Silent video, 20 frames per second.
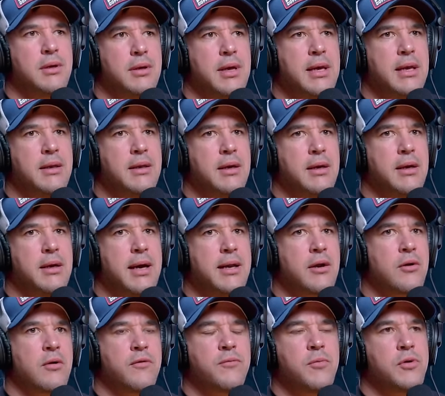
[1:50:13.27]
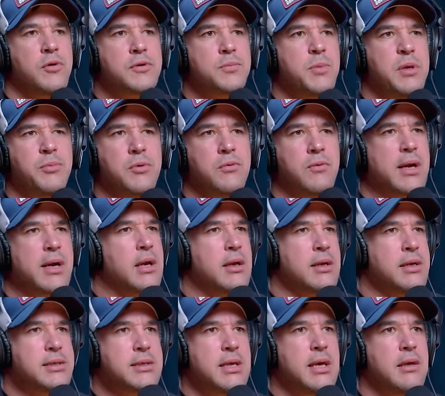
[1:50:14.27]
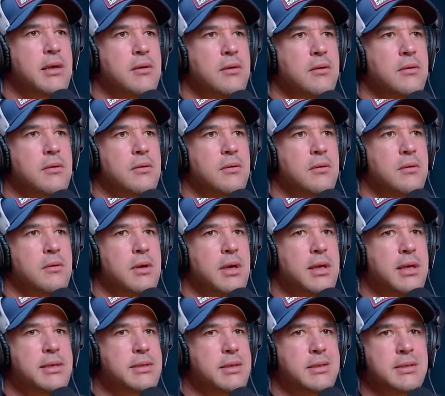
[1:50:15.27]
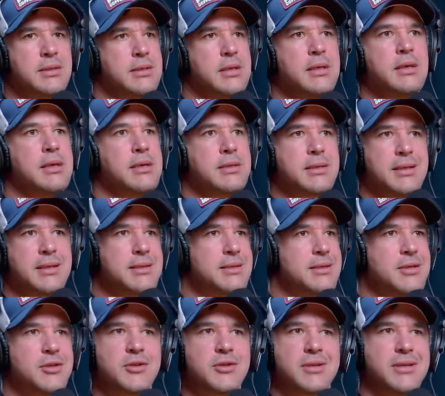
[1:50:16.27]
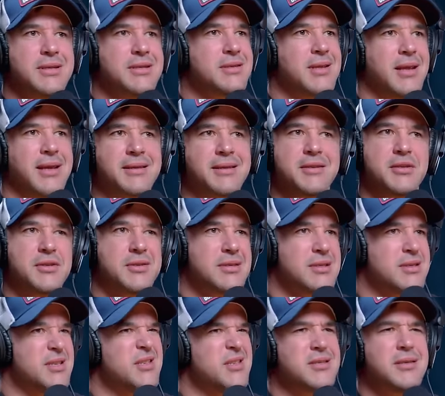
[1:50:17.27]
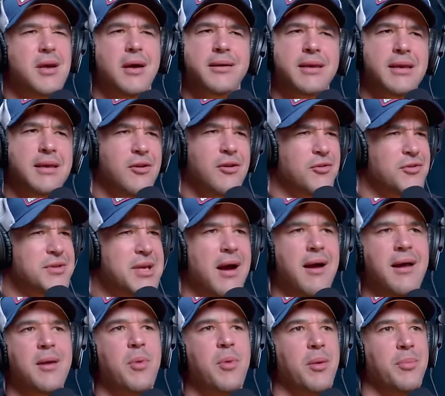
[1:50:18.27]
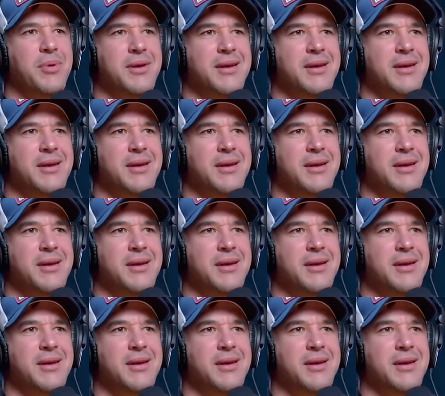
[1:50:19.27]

And I don't know if most people recognize that. Mm. And it's insidious. And it's like just sucking your time up.